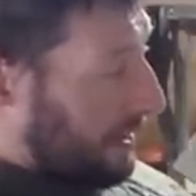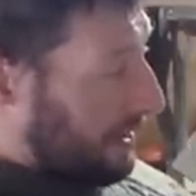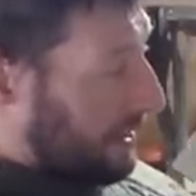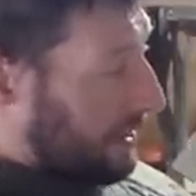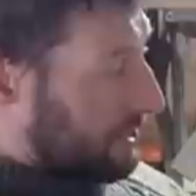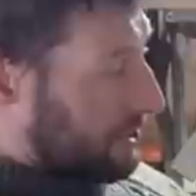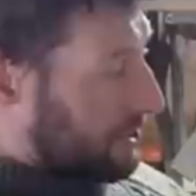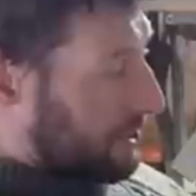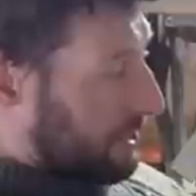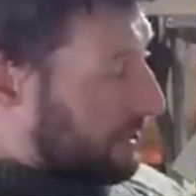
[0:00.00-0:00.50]
back
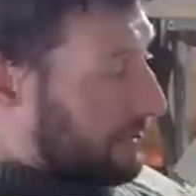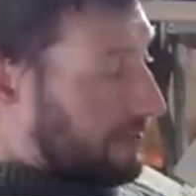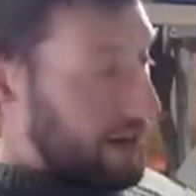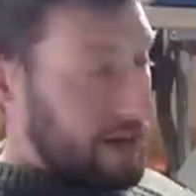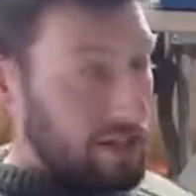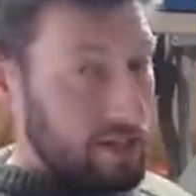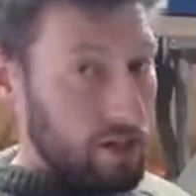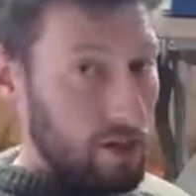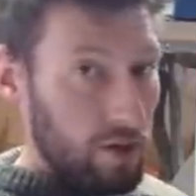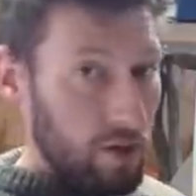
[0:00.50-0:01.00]
edge there,
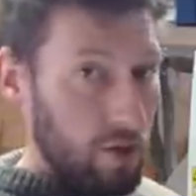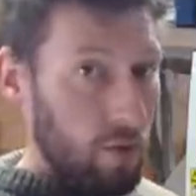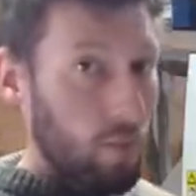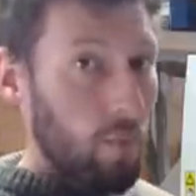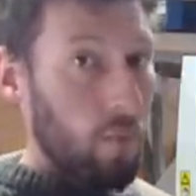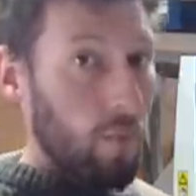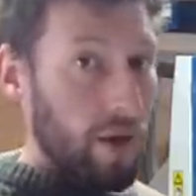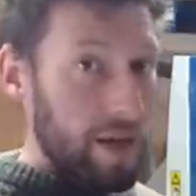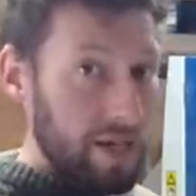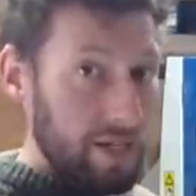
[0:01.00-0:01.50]
that's our
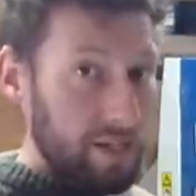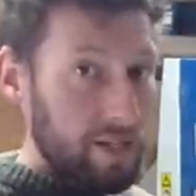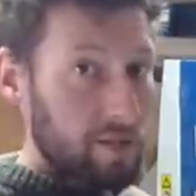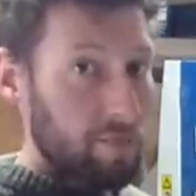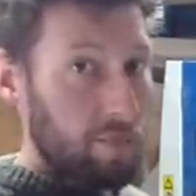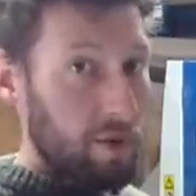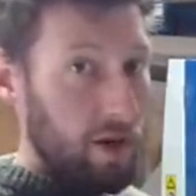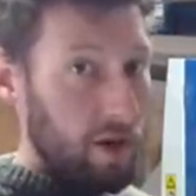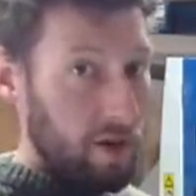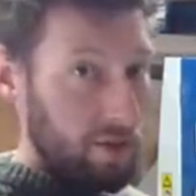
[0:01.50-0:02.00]

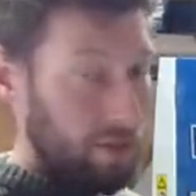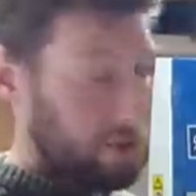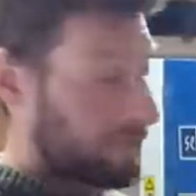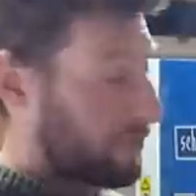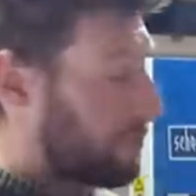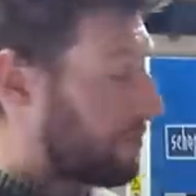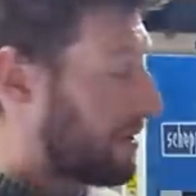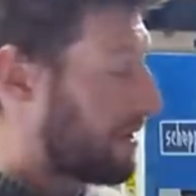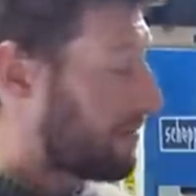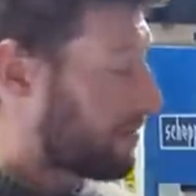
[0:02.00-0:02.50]
widest part
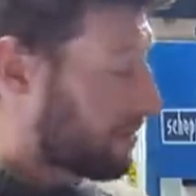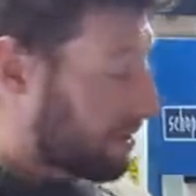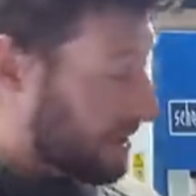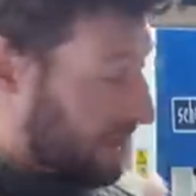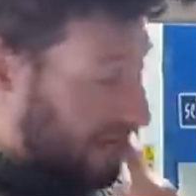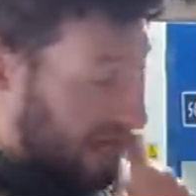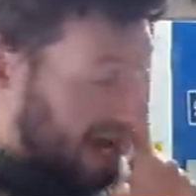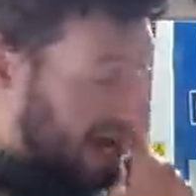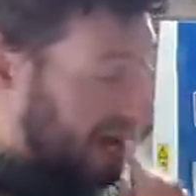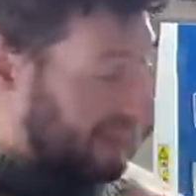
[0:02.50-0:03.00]
of the bevel
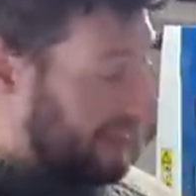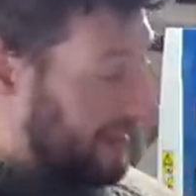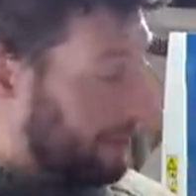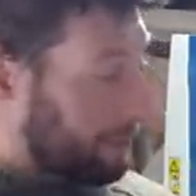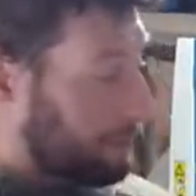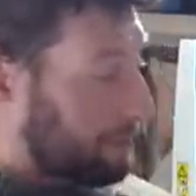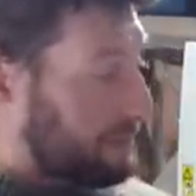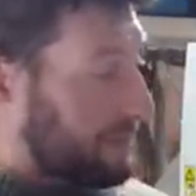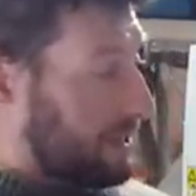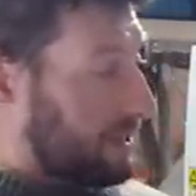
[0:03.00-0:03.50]
and
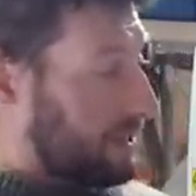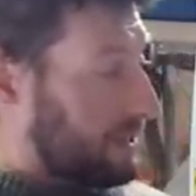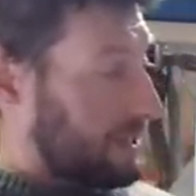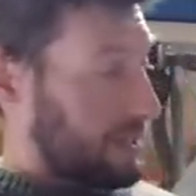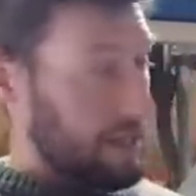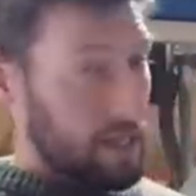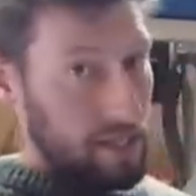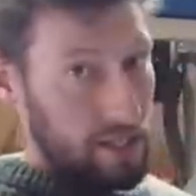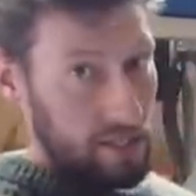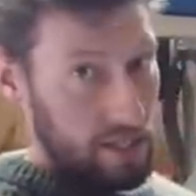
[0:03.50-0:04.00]
that would be
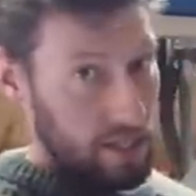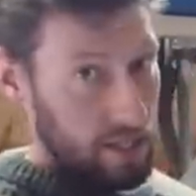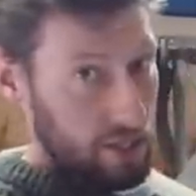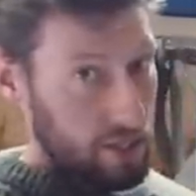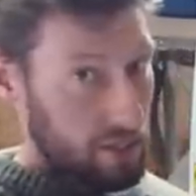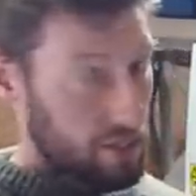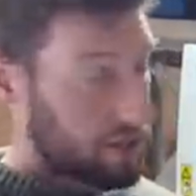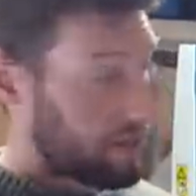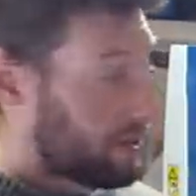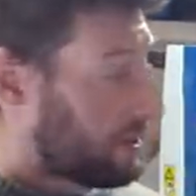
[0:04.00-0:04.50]
the
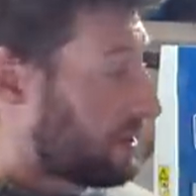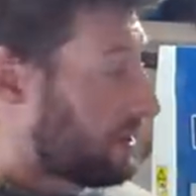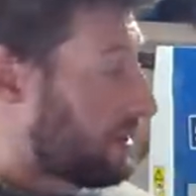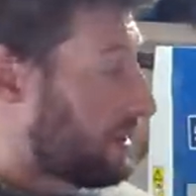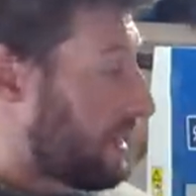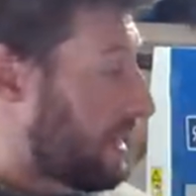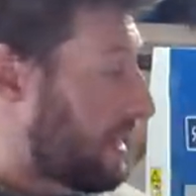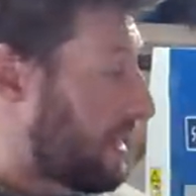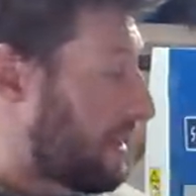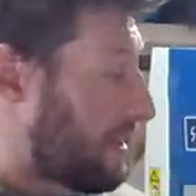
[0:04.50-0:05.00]
station
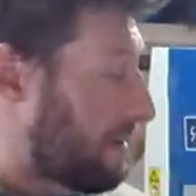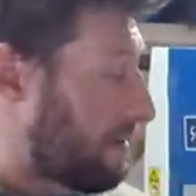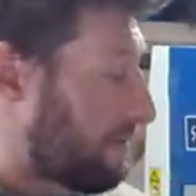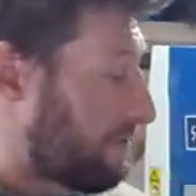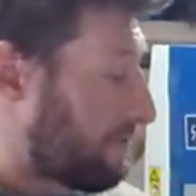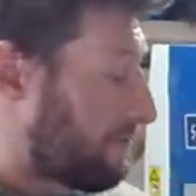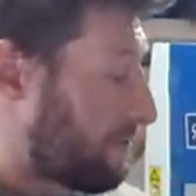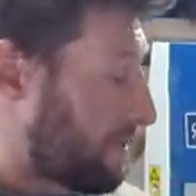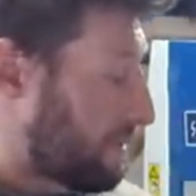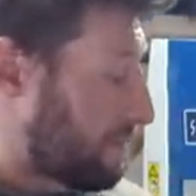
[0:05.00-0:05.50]

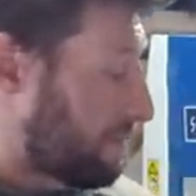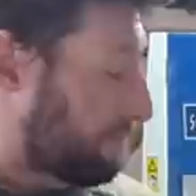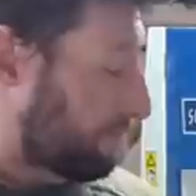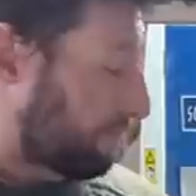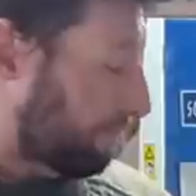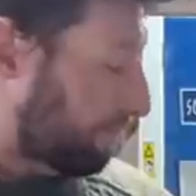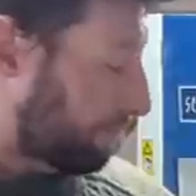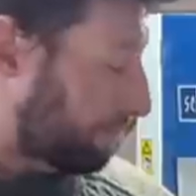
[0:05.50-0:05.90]
uh, frame.